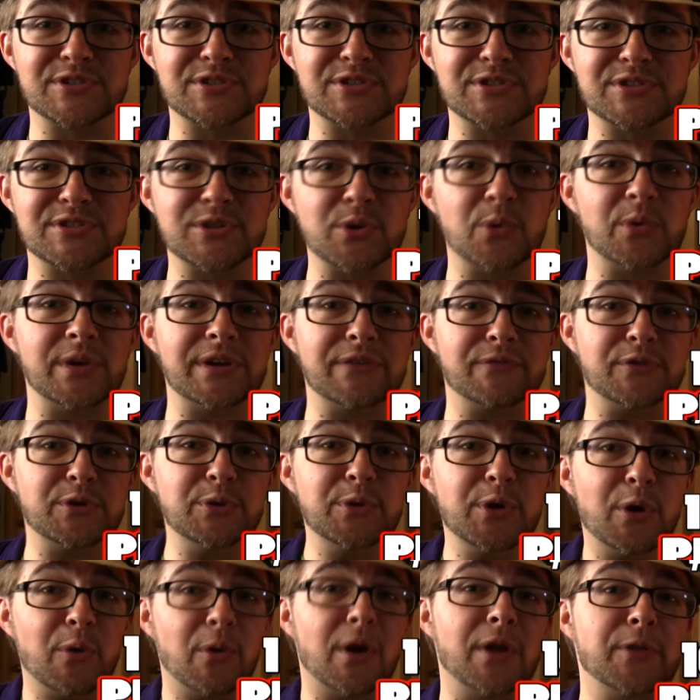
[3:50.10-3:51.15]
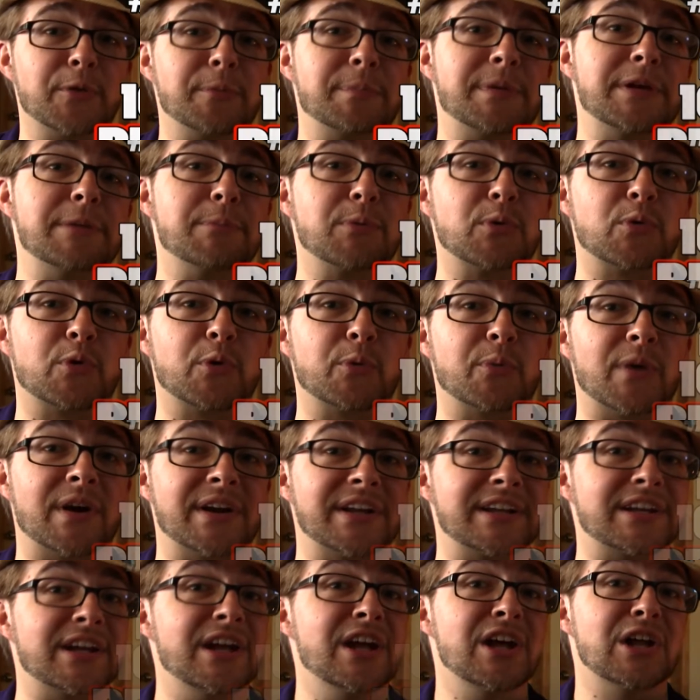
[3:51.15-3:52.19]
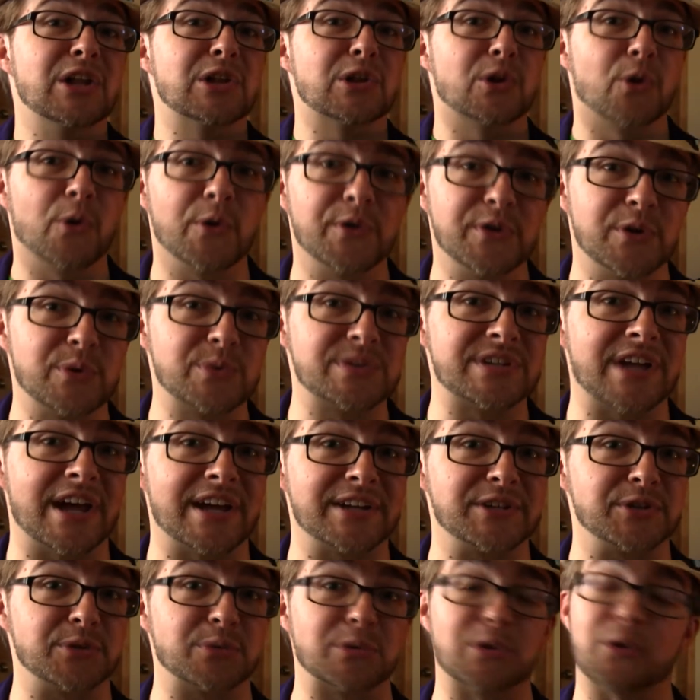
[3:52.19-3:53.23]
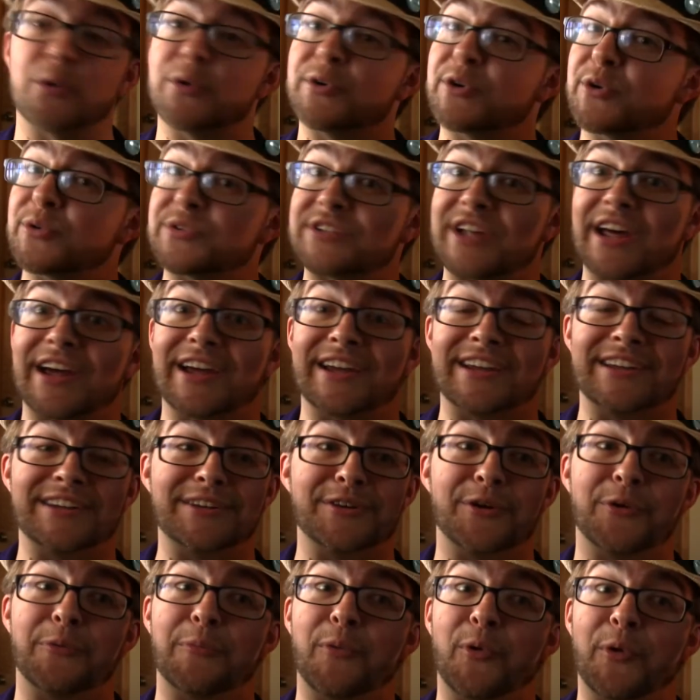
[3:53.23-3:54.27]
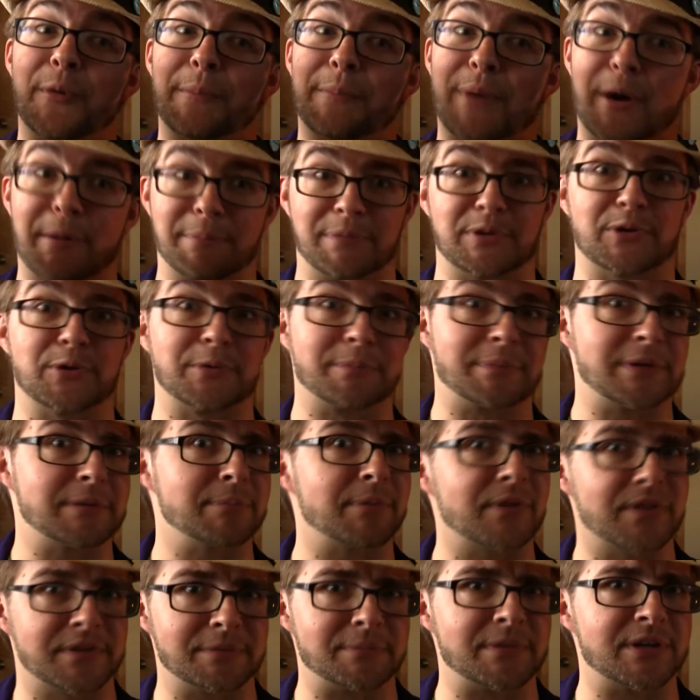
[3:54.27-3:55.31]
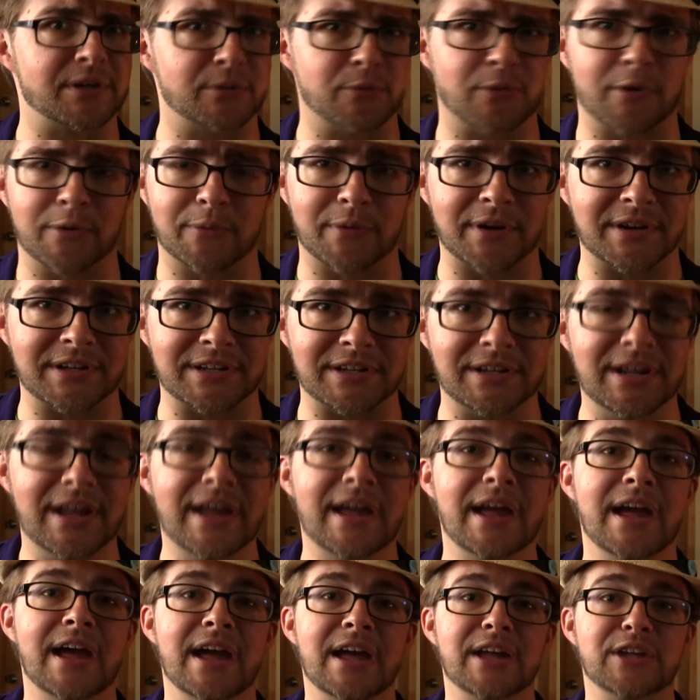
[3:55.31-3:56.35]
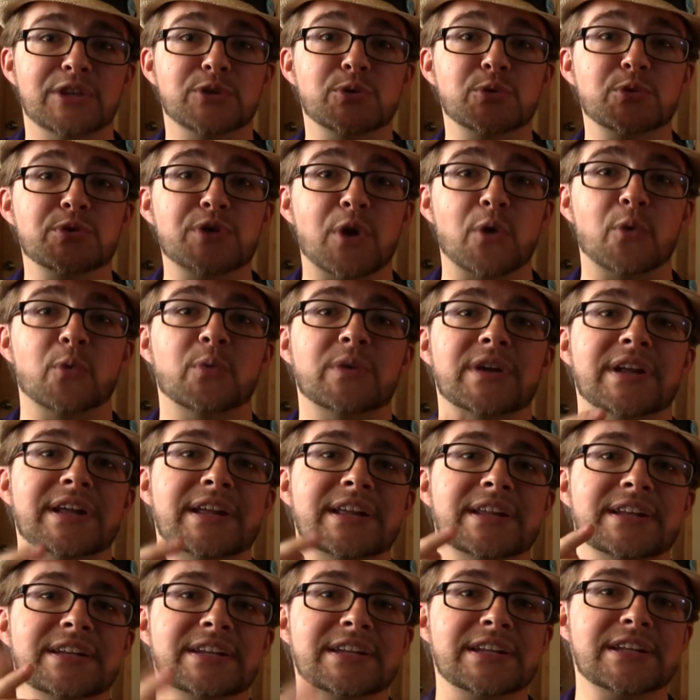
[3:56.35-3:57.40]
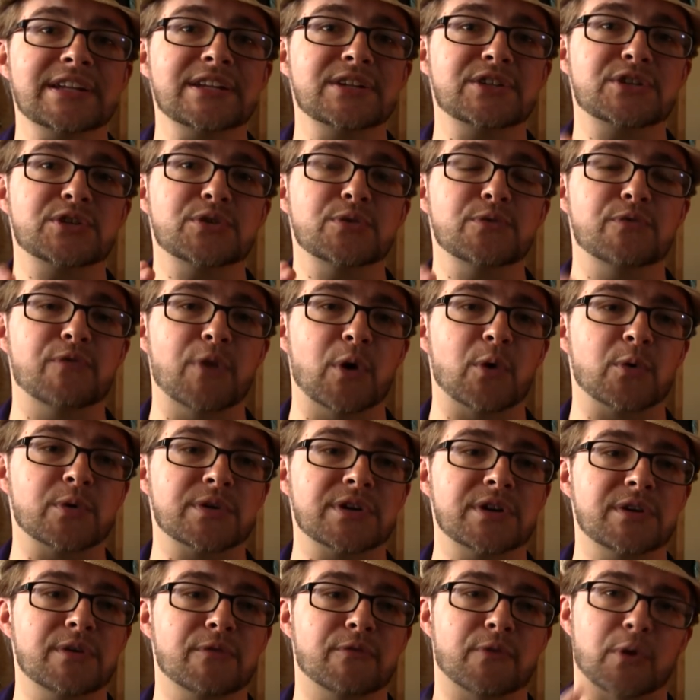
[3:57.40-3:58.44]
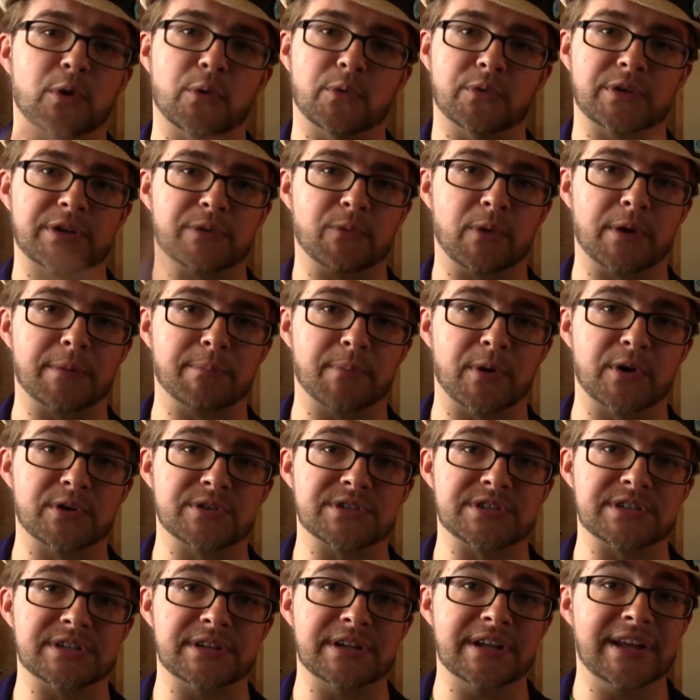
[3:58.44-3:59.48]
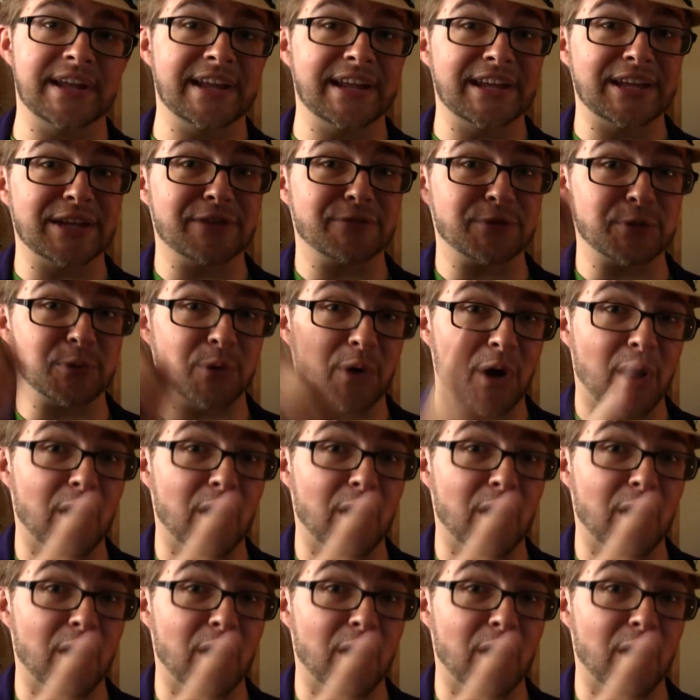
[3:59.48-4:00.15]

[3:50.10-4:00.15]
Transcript: So if you know other people who are running, Lord knows I do, Lord knows I know more popular people than me who are running, you don't need to vote for only one person. If you